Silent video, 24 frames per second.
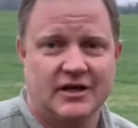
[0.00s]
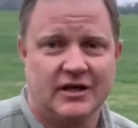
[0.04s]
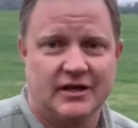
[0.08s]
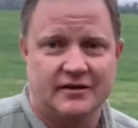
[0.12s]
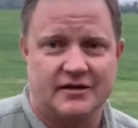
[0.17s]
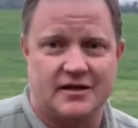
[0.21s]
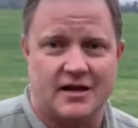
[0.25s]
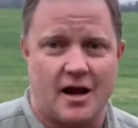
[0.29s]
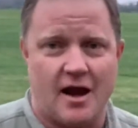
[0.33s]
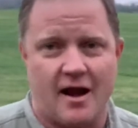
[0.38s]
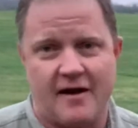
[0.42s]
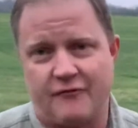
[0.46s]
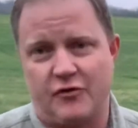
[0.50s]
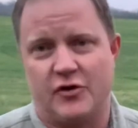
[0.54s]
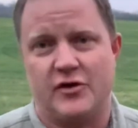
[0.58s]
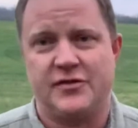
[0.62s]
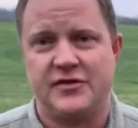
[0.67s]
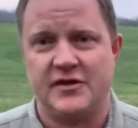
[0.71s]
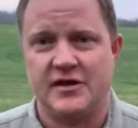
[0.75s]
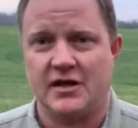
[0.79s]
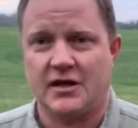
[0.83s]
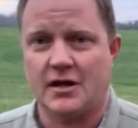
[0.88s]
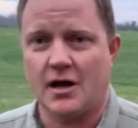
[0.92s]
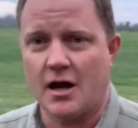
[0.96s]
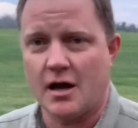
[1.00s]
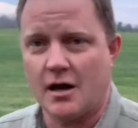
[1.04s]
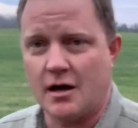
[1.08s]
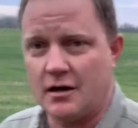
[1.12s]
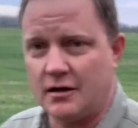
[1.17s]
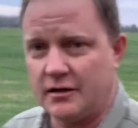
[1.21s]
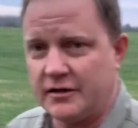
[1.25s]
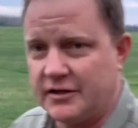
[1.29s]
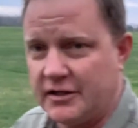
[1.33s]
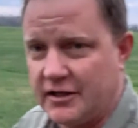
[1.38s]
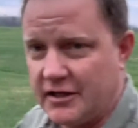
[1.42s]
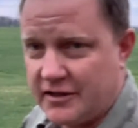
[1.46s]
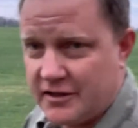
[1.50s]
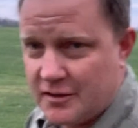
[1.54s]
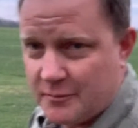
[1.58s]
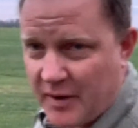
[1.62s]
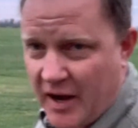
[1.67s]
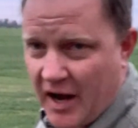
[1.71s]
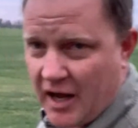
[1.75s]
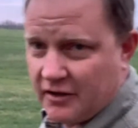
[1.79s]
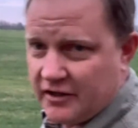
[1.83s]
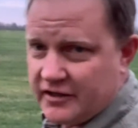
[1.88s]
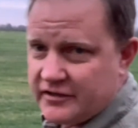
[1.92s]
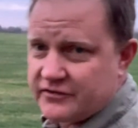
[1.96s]
that everything hung in the
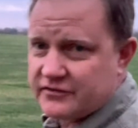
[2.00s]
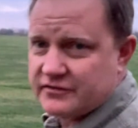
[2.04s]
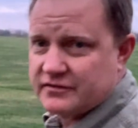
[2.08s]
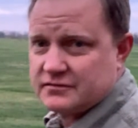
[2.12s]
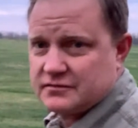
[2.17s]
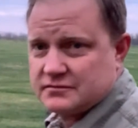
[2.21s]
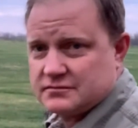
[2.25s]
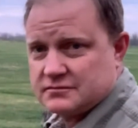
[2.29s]
balance.